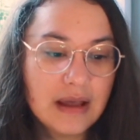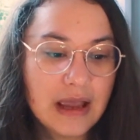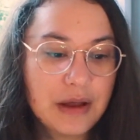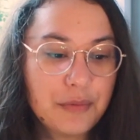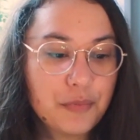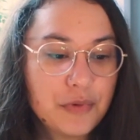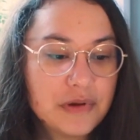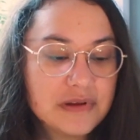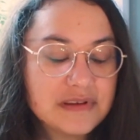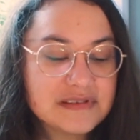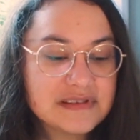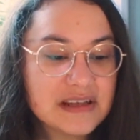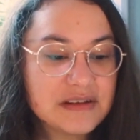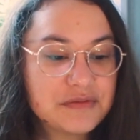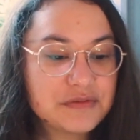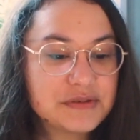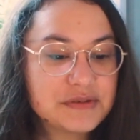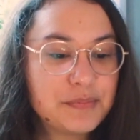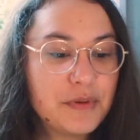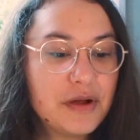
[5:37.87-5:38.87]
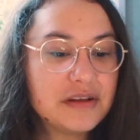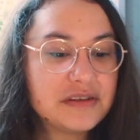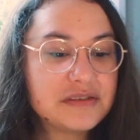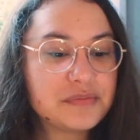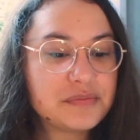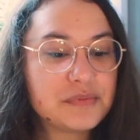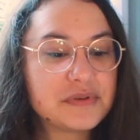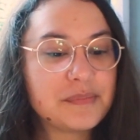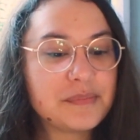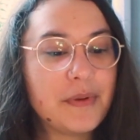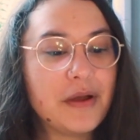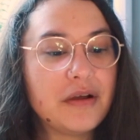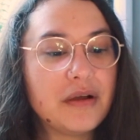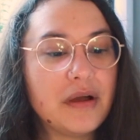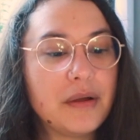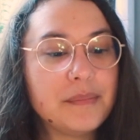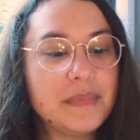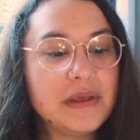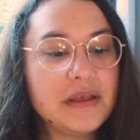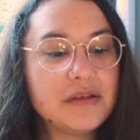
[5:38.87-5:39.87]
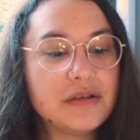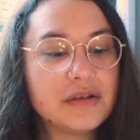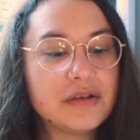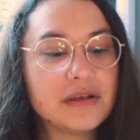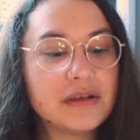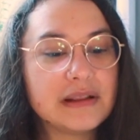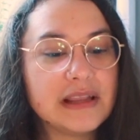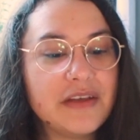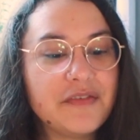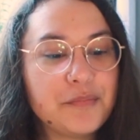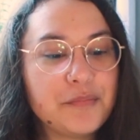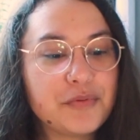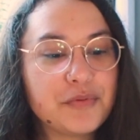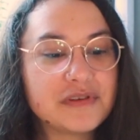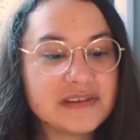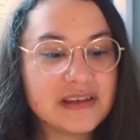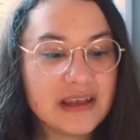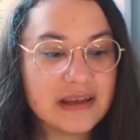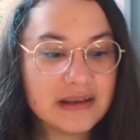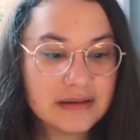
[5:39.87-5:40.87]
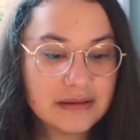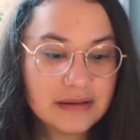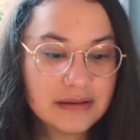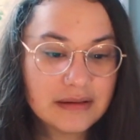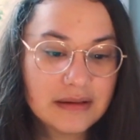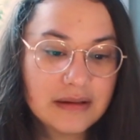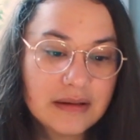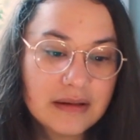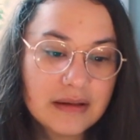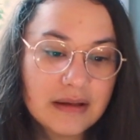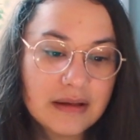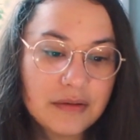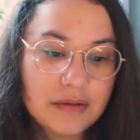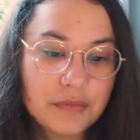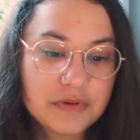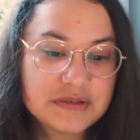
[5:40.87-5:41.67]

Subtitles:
in which the response was about a meager 11%,